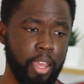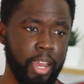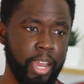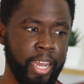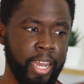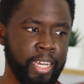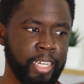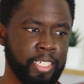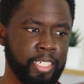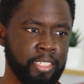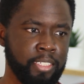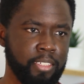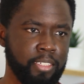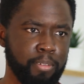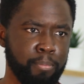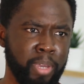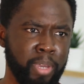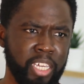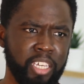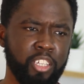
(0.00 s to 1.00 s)
and
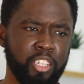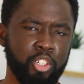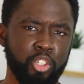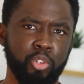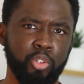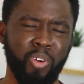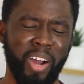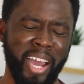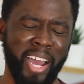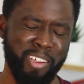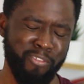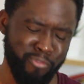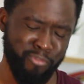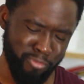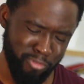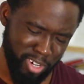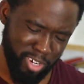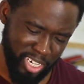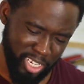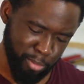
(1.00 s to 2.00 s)
making sure I
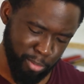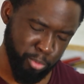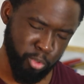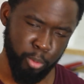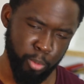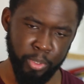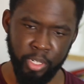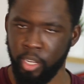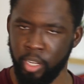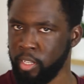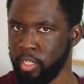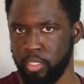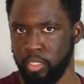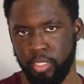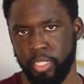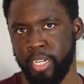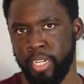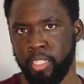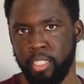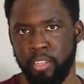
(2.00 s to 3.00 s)
really absorb and
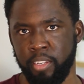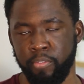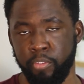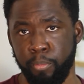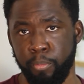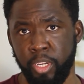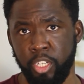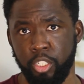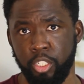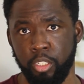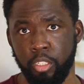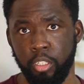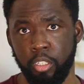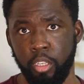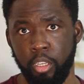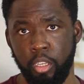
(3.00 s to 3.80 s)
understand the information.